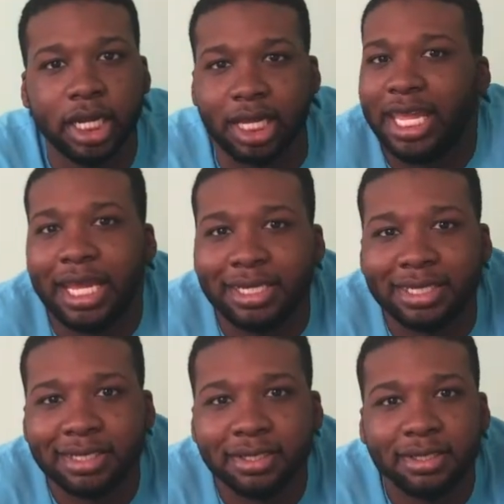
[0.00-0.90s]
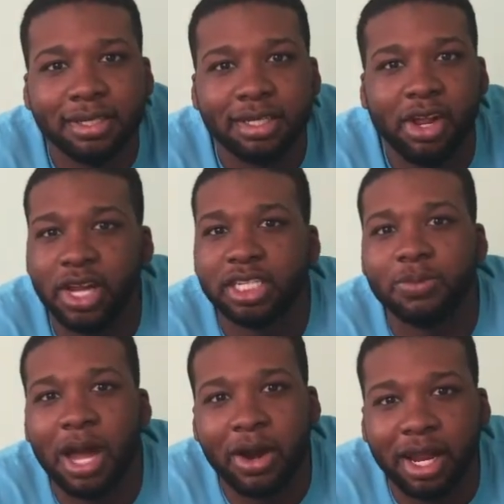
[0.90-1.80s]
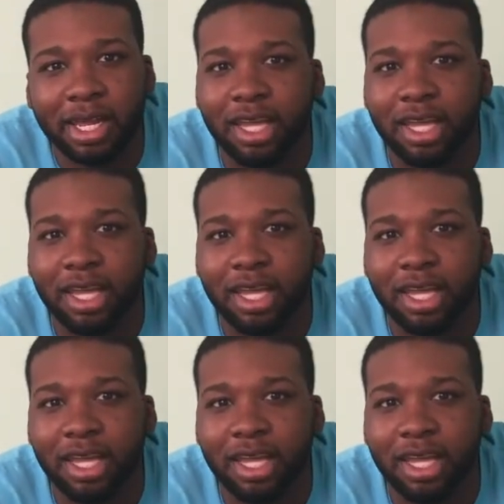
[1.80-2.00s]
Kids, they're inspiring.